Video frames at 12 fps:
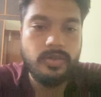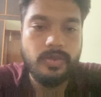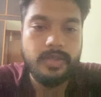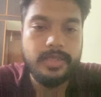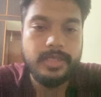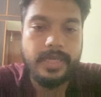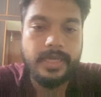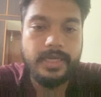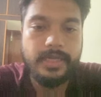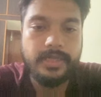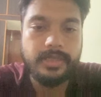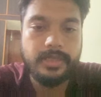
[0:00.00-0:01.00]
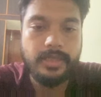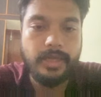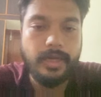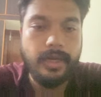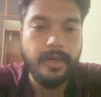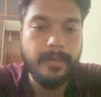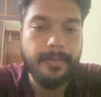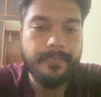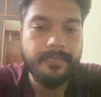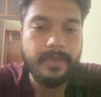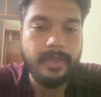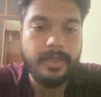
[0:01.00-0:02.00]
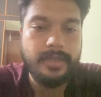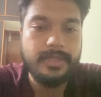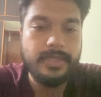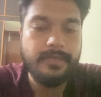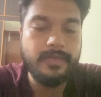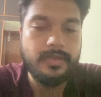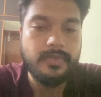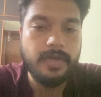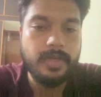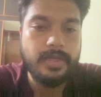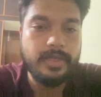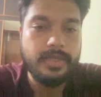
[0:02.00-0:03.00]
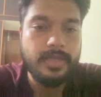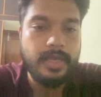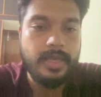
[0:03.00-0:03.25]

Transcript: set. Let's see if this works.